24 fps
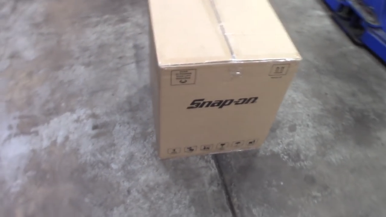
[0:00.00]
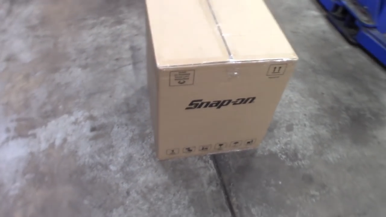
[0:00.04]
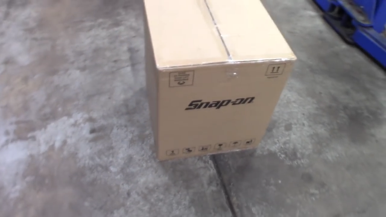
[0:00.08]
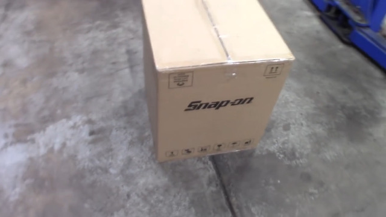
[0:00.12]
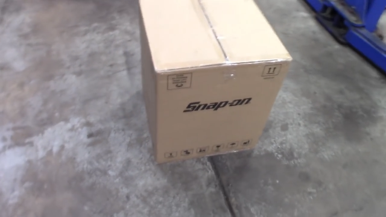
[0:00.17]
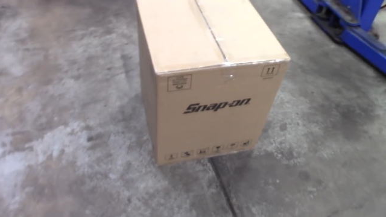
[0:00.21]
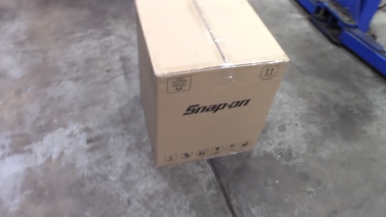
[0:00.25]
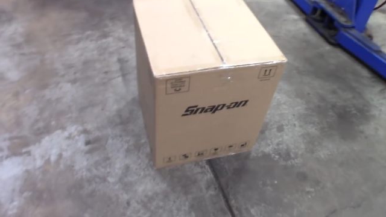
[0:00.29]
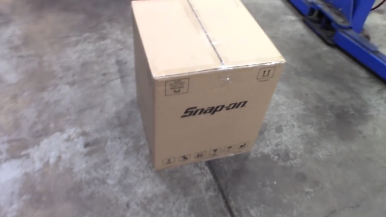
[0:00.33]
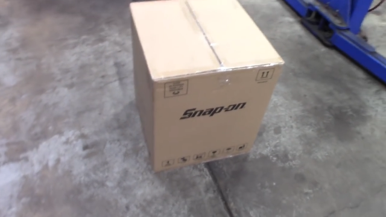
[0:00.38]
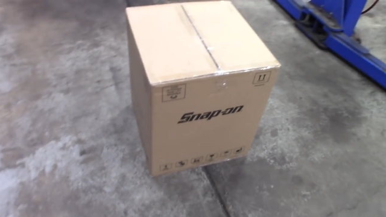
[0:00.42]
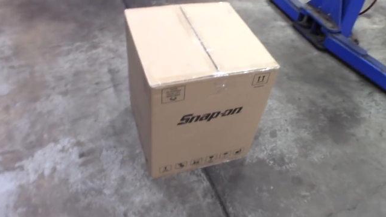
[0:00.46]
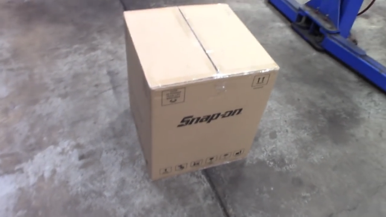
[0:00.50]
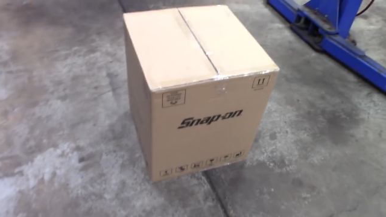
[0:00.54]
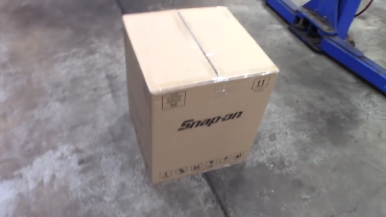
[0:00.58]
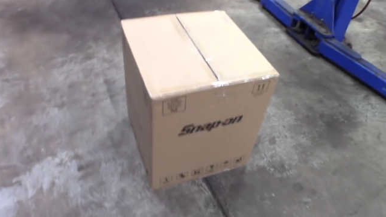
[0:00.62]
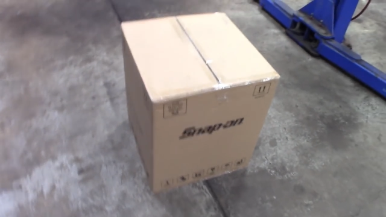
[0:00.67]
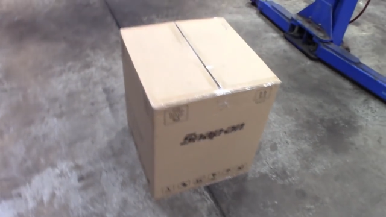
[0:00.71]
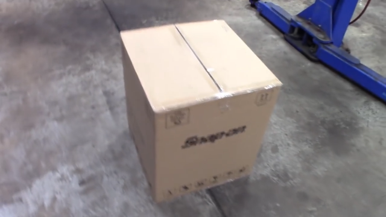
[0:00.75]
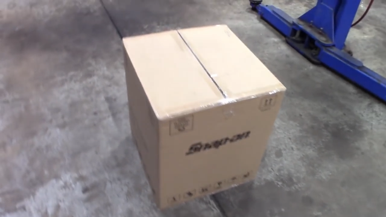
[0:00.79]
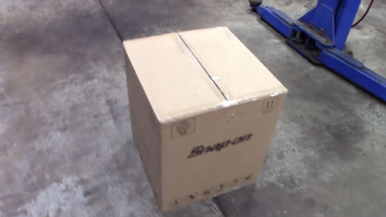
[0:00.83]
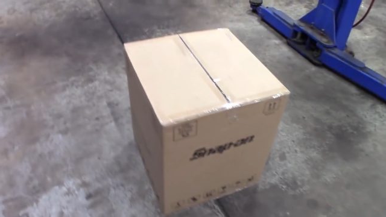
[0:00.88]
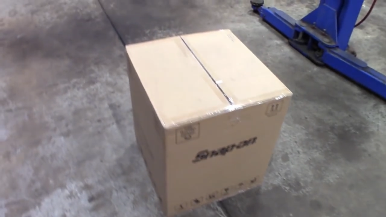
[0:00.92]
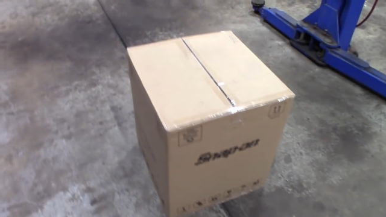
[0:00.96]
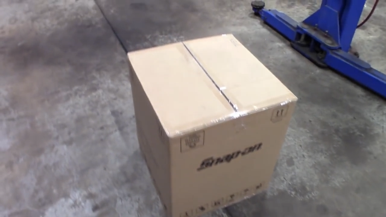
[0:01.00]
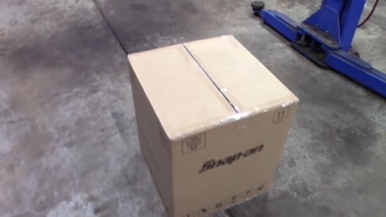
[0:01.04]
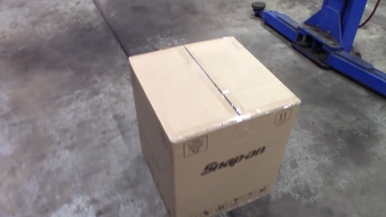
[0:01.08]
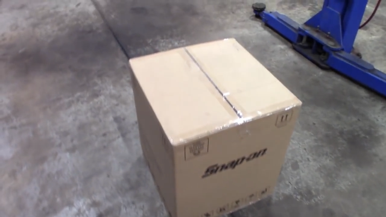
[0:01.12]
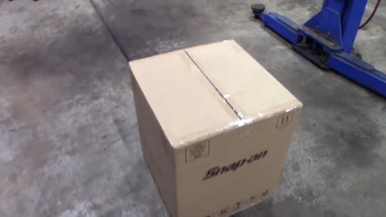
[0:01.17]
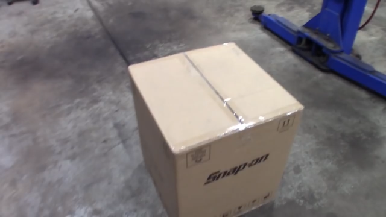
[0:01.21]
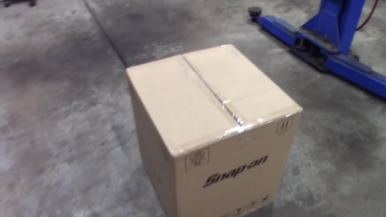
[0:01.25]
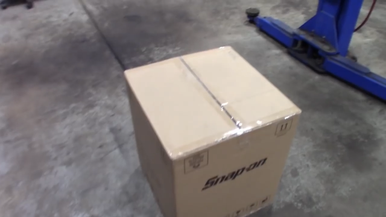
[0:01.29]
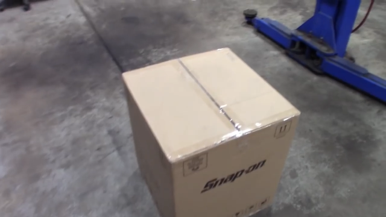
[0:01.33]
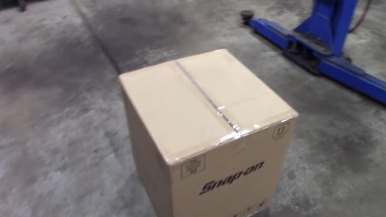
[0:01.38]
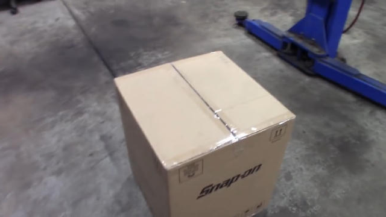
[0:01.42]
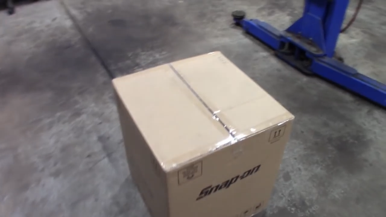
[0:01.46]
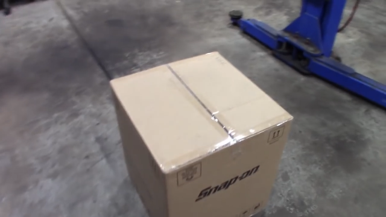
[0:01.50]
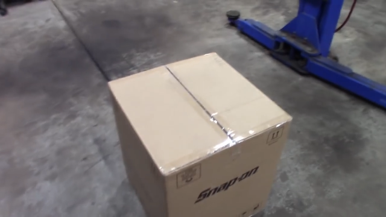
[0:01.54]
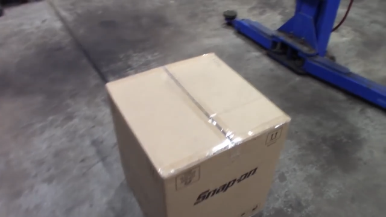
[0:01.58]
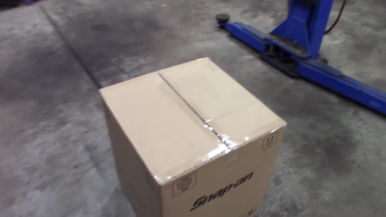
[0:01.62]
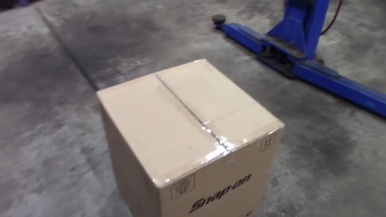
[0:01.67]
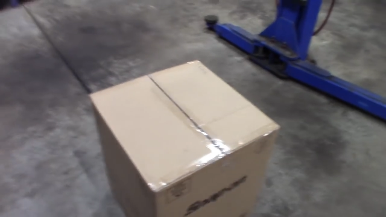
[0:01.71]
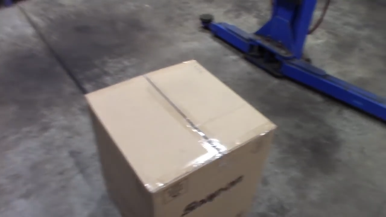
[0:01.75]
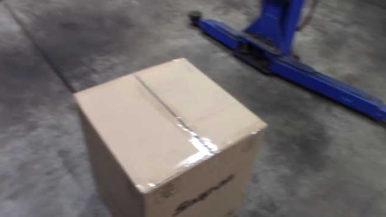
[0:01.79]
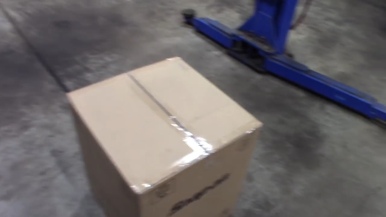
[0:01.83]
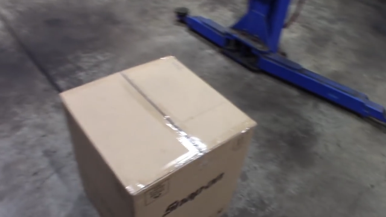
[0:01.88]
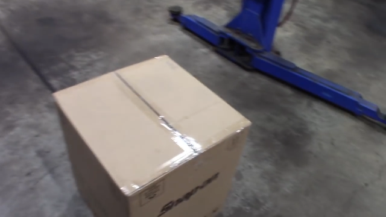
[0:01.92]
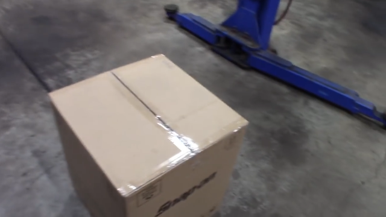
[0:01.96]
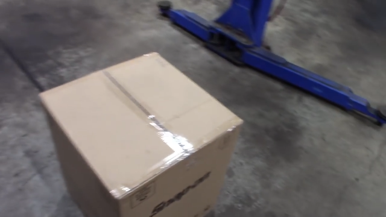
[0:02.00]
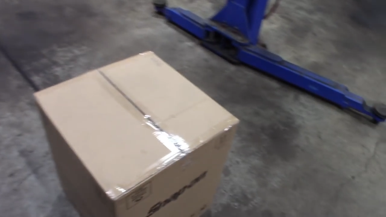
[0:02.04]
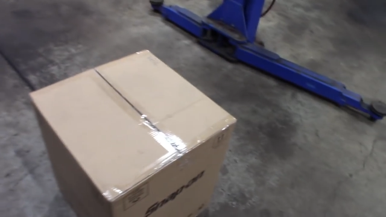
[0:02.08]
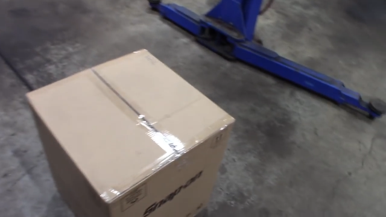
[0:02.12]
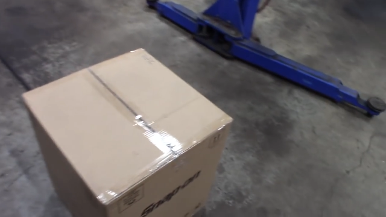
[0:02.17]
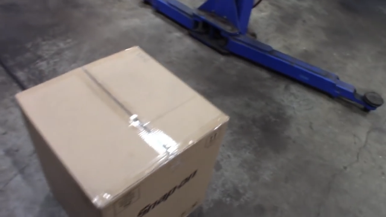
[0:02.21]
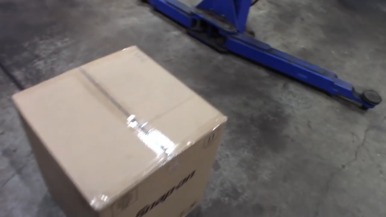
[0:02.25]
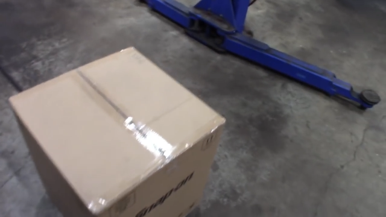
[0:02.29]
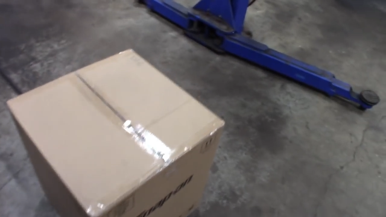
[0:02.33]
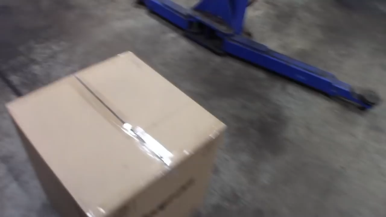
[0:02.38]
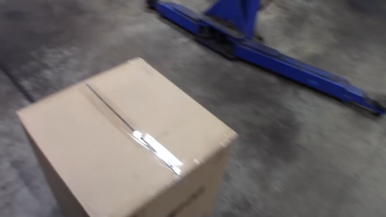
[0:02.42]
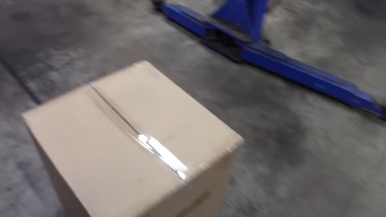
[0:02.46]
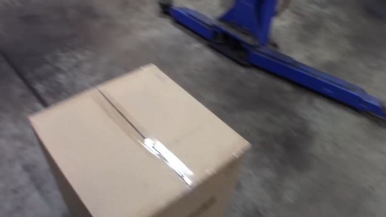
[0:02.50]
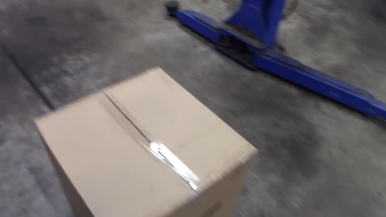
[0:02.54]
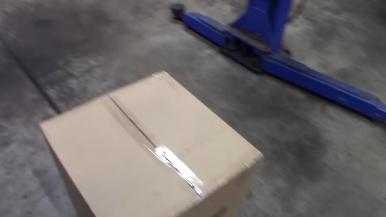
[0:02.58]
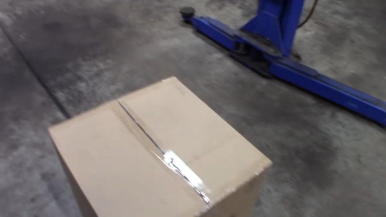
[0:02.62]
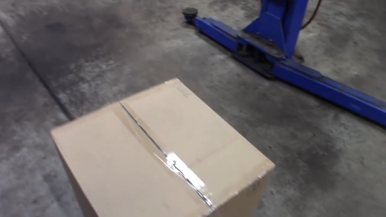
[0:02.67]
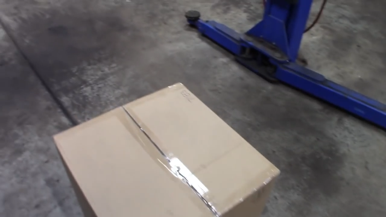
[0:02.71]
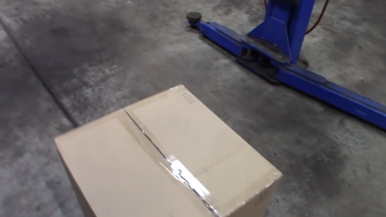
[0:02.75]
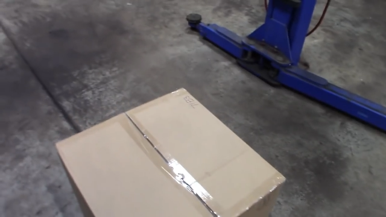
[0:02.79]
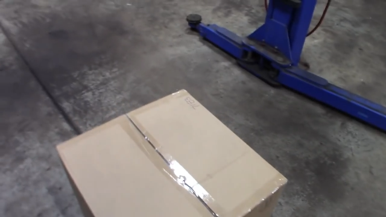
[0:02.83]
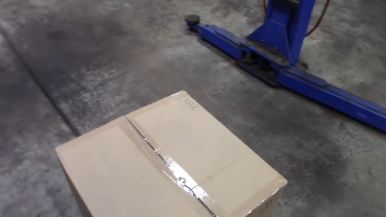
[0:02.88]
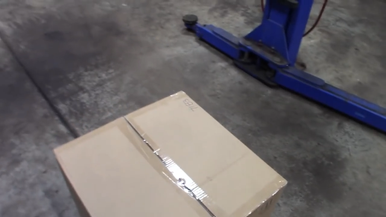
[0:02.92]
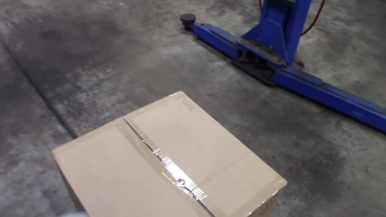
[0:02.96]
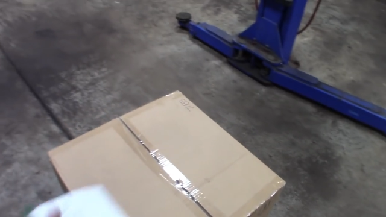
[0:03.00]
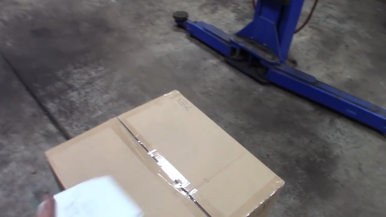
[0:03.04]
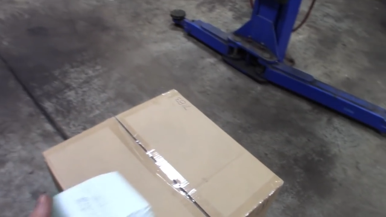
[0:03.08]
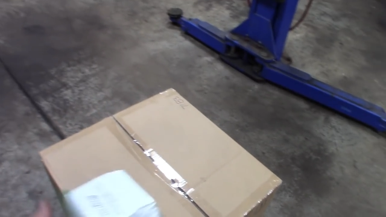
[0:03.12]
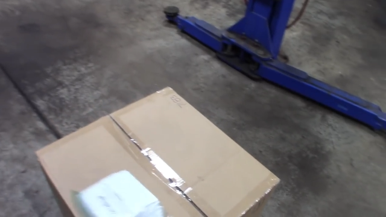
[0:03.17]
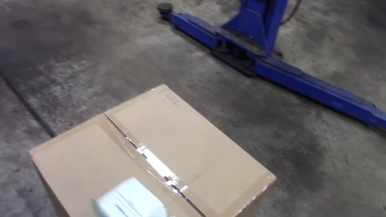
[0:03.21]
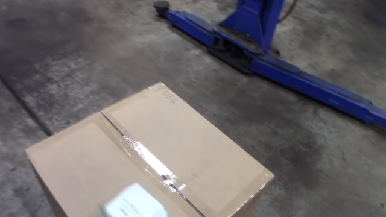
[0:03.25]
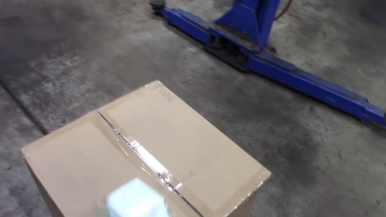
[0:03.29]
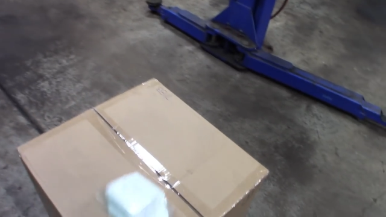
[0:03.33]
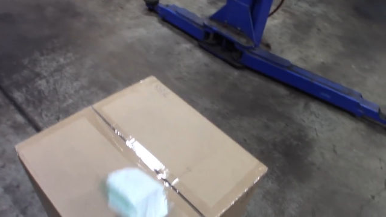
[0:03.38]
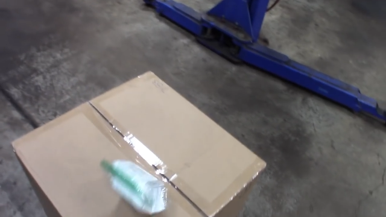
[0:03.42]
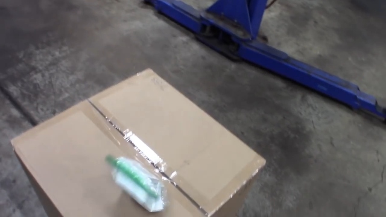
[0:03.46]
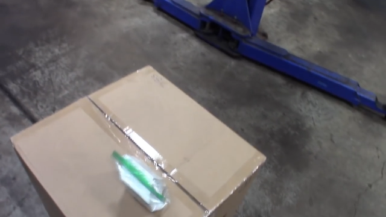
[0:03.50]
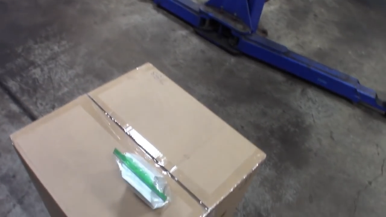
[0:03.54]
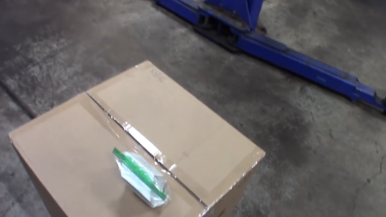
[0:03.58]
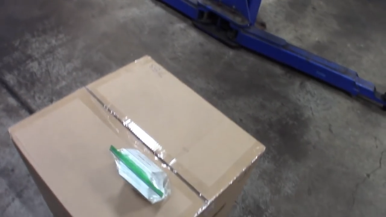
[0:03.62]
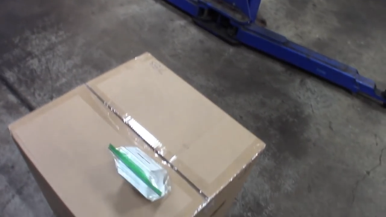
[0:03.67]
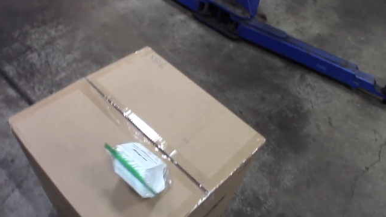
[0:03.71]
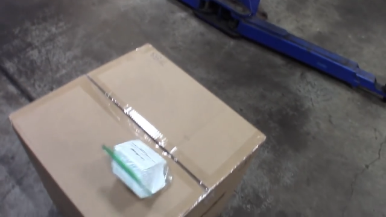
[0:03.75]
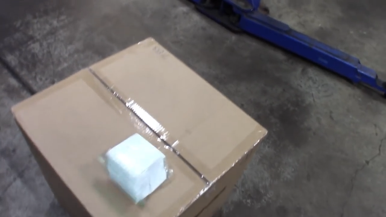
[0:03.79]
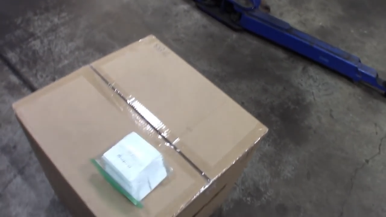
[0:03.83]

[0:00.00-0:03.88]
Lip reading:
Nobody's mouth can be seen.